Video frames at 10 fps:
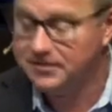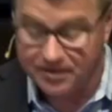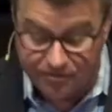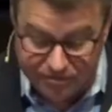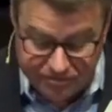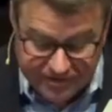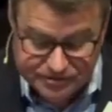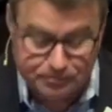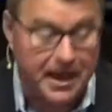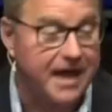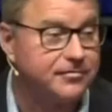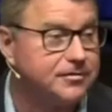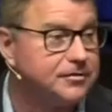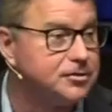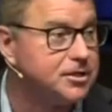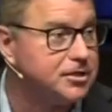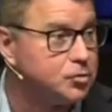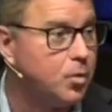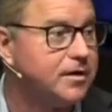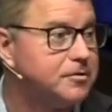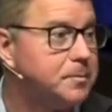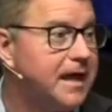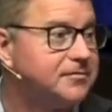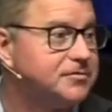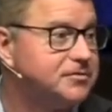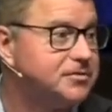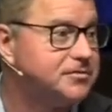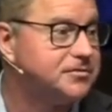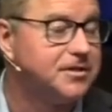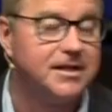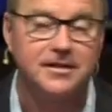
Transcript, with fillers: that this passage is one of the passages